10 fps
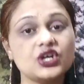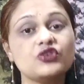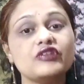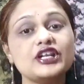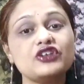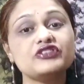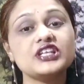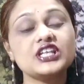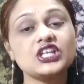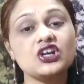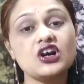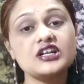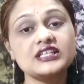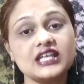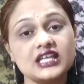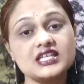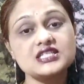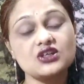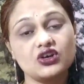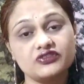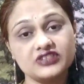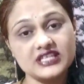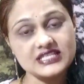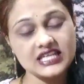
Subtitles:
One of the cured case of this